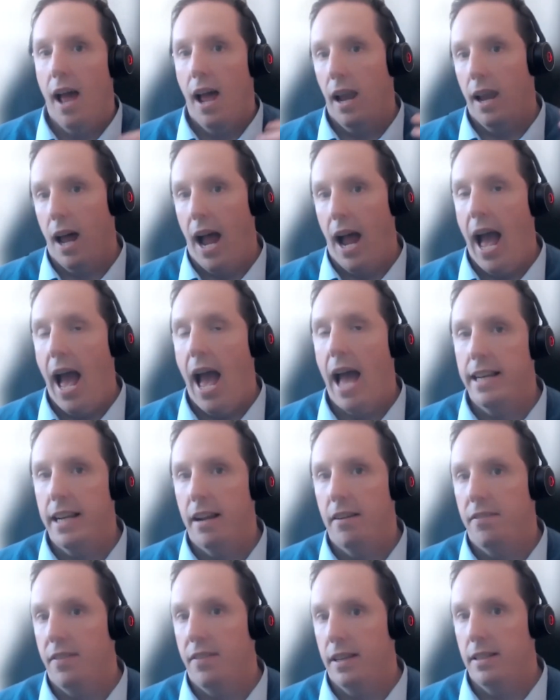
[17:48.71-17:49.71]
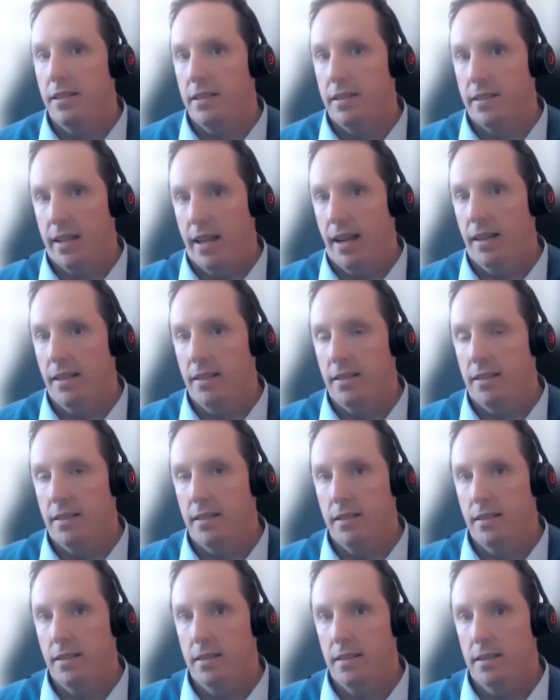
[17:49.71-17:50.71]
like any of these
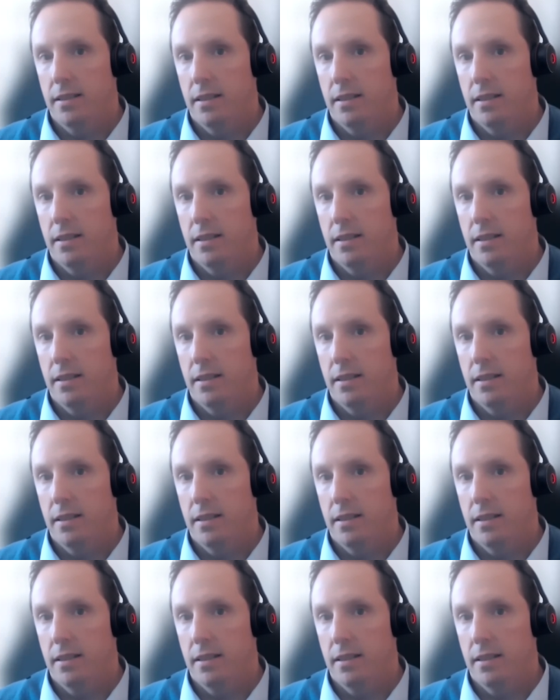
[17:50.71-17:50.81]
things,